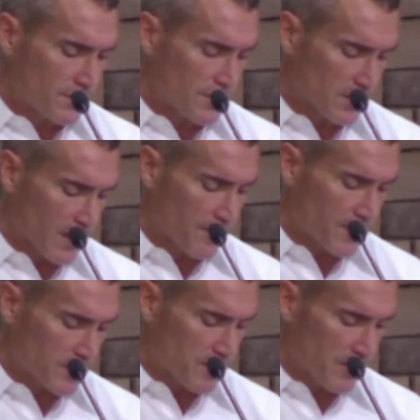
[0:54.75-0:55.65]
should
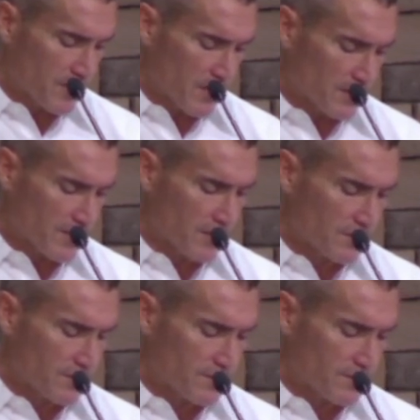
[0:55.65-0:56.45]
loveth his brother also.